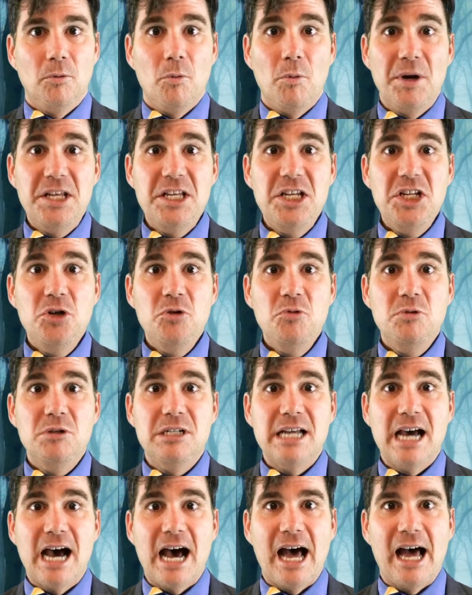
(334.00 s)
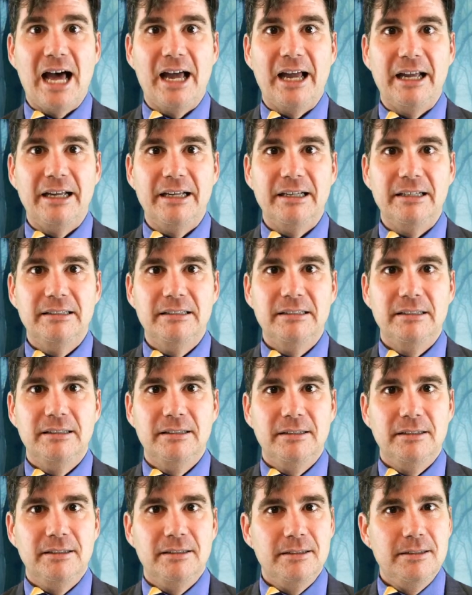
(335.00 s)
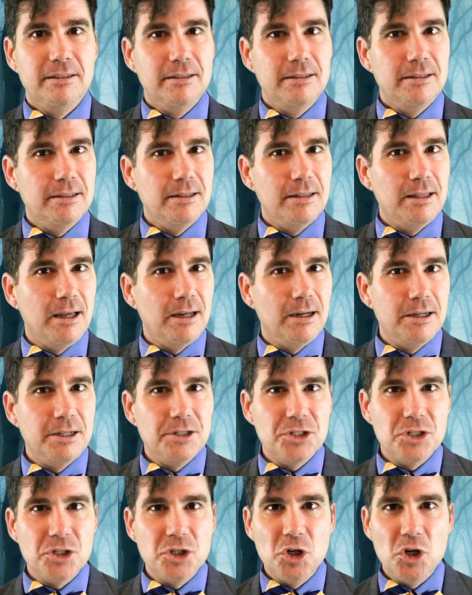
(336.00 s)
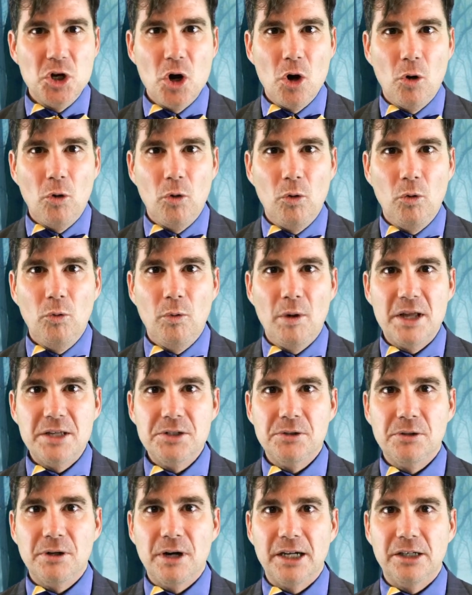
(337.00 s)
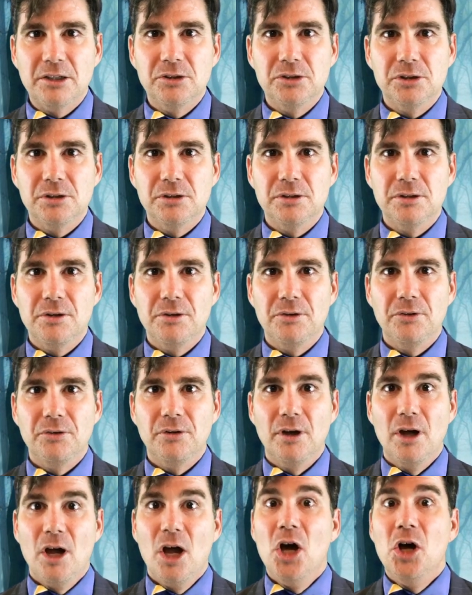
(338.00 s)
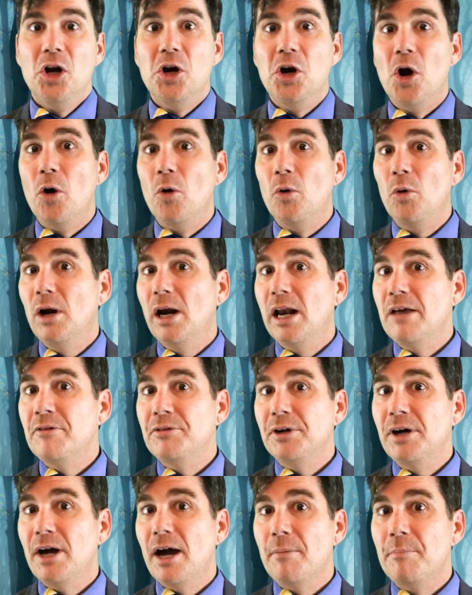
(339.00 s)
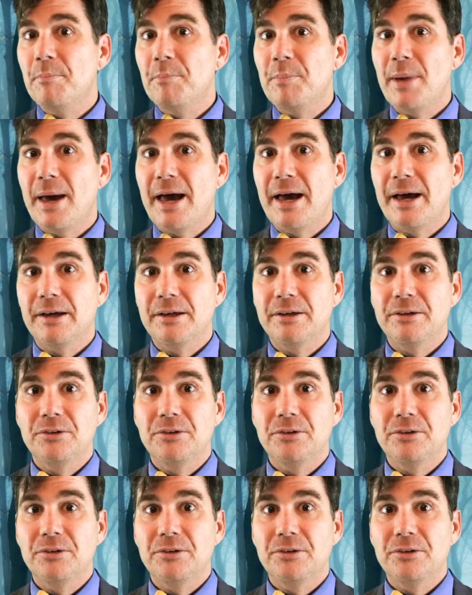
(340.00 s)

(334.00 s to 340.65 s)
When you die, there is no resurrections, no clever comebacks,